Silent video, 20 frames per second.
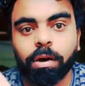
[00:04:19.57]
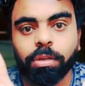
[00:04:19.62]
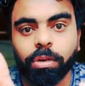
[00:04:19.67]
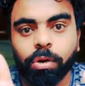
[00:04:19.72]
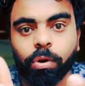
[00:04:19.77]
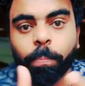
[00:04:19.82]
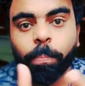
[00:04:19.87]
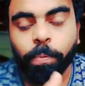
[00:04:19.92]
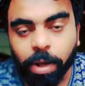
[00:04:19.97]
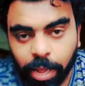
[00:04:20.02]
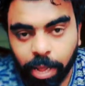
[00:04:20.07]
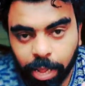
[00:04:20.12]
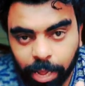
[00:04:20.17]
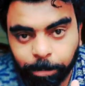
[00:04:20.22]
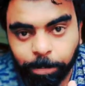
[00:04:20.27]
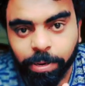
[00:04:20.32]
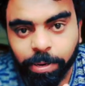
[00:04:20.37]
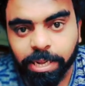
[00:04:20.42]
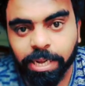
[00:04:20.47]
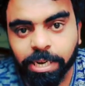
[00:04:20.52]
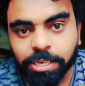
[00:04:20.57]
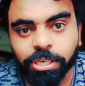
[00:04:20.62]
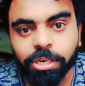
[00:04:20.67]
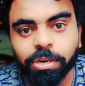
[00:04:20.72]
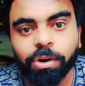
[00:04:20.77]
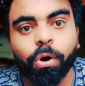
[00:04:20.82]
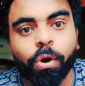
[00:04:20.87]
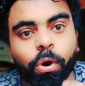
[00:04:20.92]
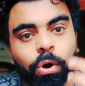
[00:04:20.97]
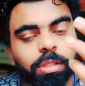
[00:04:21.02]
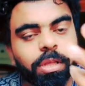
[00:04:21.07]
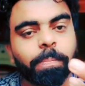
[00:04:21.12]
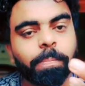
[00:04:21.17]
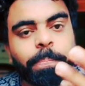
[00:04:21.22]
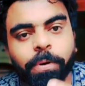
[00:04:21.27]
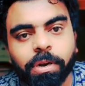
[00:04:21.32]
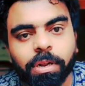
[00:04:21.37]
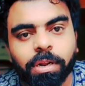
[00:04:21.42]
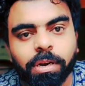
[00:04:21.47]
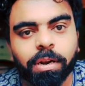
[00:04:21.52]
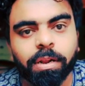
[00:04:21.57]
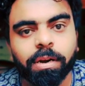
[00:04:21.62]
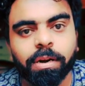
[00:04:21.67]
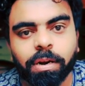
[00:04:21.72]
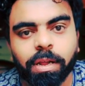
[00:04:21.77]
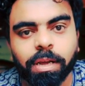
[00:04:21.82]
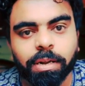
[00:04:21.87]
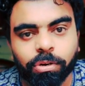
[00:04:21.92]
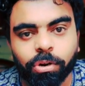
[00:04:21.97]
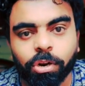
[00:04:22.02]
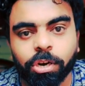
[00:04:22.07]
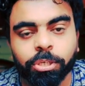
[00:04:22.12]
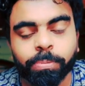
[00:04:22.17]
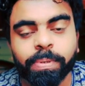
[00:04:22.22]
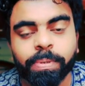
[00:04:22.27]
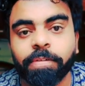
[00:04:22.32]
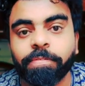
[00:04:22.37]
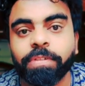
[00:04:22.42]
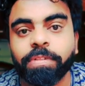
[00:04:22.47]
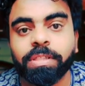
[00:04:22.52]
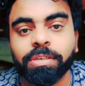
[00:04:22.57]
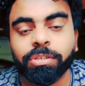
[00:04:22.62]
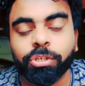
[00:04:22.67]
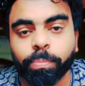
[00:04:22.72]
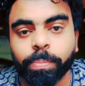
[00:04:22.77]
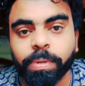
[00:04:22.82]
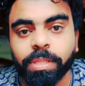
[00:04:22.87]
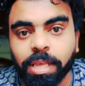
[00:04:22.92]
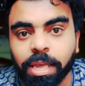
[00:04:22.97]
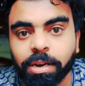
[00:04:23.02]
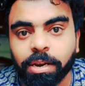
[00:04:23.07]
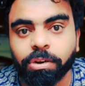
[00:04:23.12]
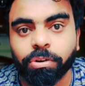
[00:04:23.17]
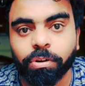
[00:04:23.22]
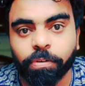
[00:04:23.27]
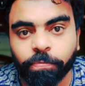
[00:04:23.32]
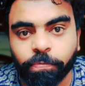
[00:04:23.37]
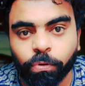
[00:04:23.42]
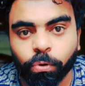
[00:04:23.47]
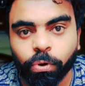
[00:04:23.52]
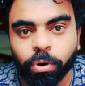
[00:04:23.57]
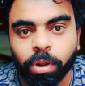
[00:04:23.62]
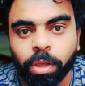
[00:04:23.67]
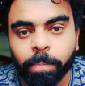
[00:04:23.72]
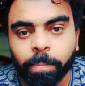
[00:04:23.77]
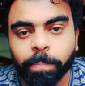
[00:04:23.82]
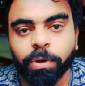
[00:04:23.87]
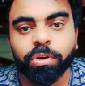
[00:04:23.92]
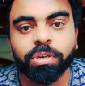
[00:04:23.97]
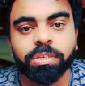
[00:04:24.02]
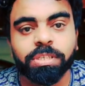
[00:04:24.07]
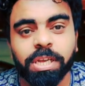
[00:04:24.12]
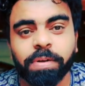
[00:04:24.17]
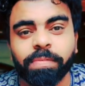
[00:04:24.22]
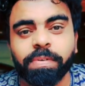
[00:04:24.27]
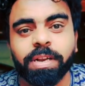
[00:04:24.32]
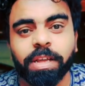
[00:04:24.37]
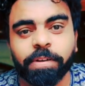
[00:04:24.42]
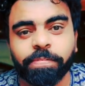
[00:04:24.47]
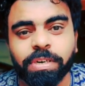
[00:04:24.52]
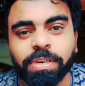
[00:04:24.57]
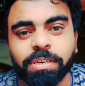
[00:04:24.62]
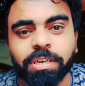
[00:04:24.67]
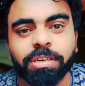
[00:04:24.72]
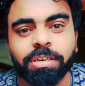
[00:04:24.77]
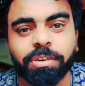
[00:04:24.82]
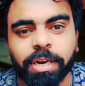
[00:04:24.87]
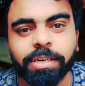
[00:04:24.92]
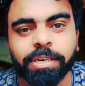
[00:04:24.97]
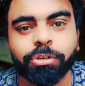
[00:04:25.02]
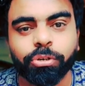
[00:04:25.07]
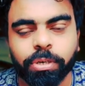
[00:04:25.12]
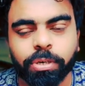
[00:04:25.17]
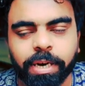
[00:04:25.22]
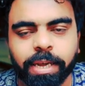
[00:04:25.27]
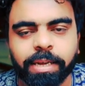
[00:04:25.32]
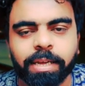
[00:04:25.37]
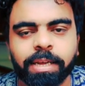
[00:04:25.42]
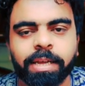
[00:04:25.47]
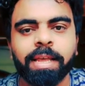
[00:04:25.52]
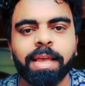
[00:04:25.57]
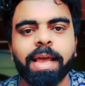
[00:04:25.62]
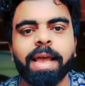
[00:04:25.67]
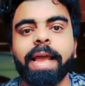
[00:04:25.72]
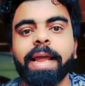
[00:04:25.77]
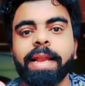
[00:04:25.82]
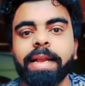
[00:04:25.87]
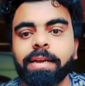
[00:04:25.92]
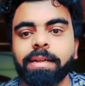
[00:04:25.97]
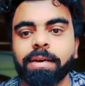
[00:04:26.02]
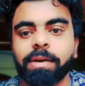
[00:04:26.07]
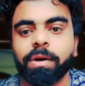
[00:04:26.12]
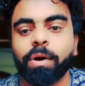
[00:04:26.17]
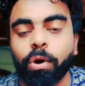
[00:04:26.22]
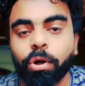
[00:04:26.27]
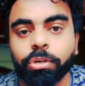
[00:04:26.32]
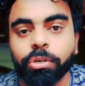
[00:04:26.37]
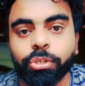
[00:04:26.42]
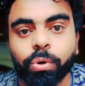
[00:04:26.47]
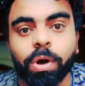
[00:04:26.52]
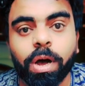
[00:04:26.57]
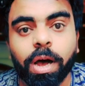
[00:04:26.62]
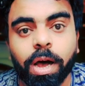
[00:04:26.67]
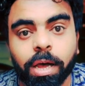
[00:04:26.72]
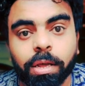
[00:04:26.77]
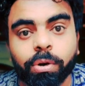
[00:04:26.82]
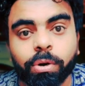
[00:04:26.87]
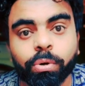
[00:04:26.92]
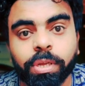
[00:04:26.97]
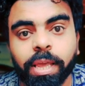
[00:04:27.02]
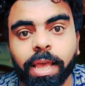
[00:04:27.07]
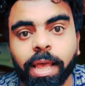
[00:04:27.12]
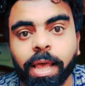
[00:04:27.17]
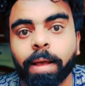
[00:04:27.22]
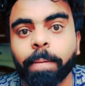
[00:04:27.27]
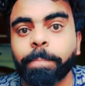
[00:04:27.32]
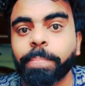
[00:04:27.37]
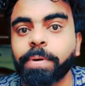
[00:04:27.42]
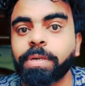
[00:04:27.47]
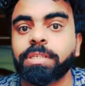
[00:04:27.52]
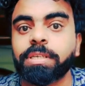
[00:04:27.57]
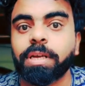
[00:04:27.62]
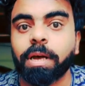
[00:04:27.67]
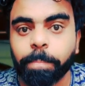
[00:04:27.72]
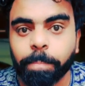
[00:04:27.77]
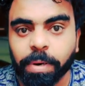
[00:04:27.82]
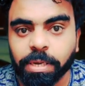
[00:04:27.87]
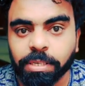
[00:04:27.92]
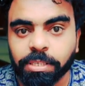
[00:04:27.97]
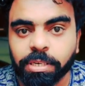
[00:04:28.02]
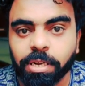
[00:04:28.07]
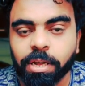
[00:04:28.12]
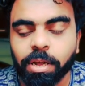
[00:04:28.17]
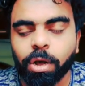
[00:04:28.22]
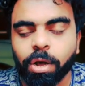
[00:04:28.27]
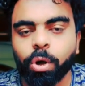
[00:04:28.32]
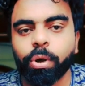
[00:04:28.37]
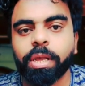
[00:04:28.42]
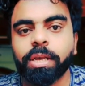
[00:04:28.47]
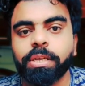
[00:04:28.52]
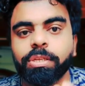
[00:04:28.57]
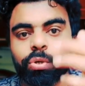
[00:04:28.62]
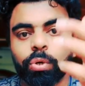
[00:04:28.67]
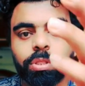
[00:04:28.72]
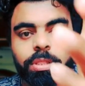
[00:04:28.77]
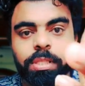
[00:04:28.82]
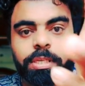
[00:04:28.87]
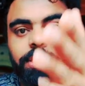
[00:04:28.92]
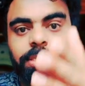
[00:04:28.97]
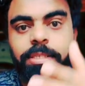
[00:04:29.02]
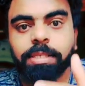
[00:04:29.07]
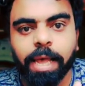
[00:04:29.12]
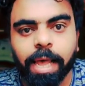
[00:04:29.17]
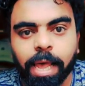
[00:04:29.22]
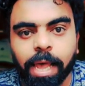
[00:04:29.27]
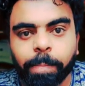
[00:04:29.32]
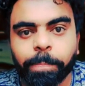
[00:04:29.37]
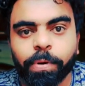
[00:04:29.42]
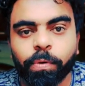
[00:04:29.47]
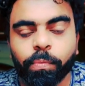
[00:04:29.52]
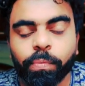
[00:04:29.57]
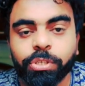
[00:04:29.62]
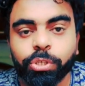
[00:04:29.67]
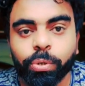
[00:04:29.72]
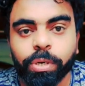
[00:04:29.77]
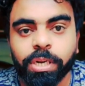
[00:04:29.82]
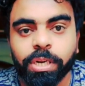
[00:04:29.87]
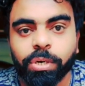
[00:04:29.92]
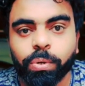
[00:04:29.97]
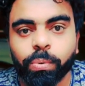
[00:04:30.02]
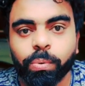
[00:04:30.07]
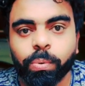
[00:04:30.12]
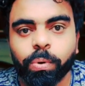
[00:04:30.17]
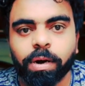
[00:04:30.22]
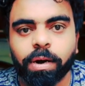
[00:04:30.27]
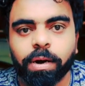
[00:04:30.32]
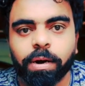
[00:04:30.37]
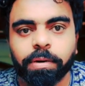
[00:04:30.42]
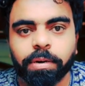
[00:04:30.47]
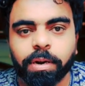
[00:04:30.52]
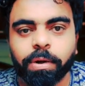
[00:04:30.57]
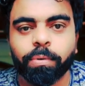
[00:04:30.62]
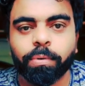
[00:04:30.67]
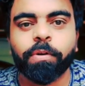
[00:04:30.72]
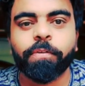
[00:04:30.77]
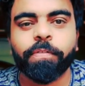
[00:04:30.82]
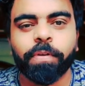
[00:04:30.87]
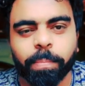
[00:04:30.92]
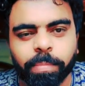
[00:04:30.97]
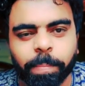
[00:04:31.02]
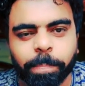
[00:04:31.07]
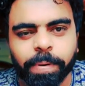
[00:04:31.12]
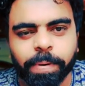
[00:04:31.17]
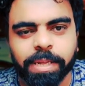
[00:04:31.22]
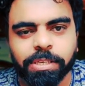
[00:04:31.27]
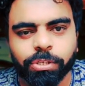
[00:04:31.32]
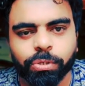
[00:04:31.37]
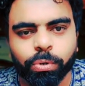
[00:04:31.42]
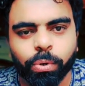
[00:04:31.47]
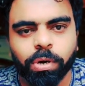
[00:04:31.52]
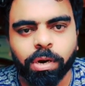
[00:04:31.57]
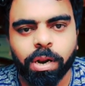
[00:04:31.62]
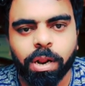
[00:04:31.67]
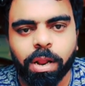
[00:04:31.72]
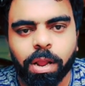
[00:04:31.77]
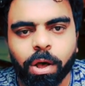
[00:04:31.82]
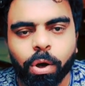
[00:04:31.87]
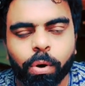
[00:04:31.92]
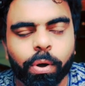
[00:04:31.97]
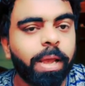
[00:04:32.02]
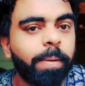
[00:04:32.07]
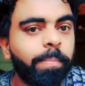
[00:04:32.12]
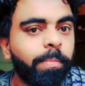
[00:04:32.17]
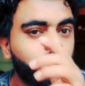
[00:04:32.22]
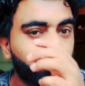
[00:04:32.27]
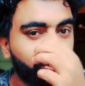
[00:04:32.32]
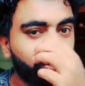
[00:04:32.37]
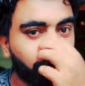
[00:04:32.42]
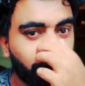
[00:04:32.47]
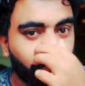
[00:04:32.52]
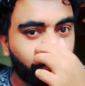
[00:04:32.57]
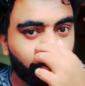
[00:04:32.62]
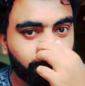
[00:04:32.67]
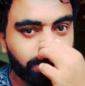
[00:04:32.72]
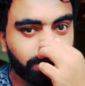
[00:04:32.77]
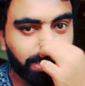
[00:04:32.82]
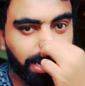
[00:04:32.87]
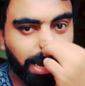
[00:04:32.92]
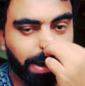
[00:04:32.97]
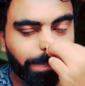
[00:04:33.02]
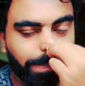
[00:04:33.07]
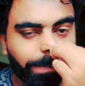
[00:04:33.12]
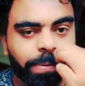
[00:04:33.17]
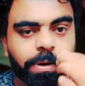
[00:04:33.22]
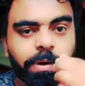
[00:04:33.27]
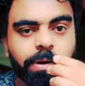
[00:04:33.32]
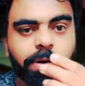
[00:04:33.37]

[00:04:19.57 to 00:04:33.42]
you know, application or that particular acknowledgement, everything should be there in your phone, because they will definitely try to track. And also Arogya app is a must. Okay, so this is the app which you need to download from the Play Store. Okay, I'm not sure about the app,